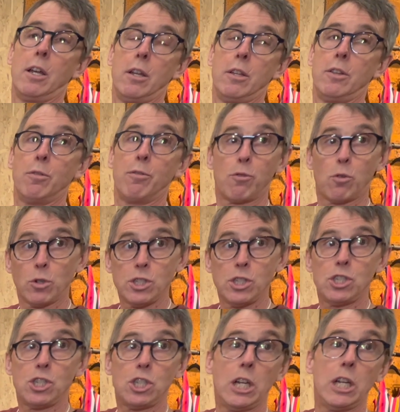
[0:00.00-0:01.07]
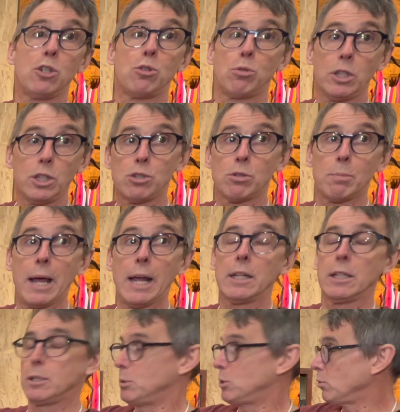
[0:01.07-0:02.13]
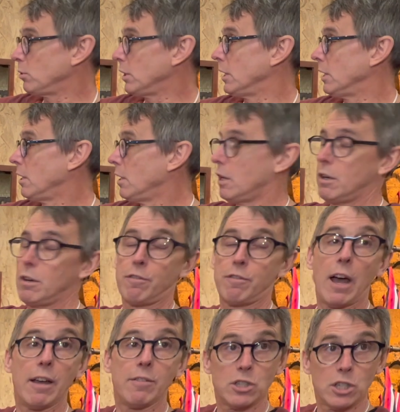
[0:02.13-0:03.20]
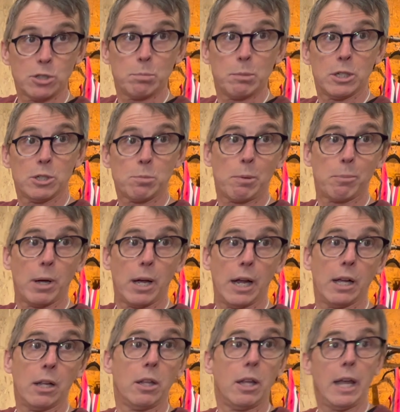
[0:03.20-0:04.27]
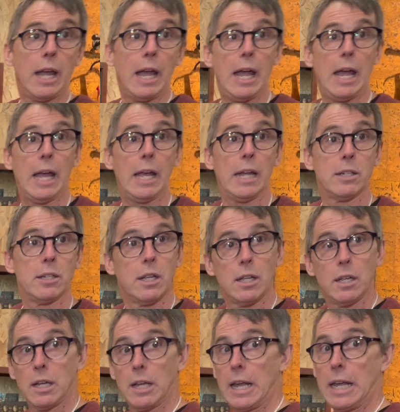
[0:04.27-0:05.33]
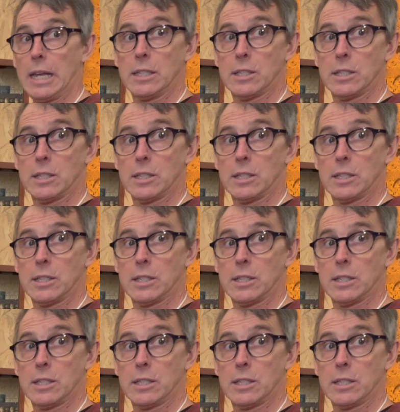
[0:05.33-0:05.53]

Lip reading: the forces change really dramatically between 5-6 minutes per mile and 8,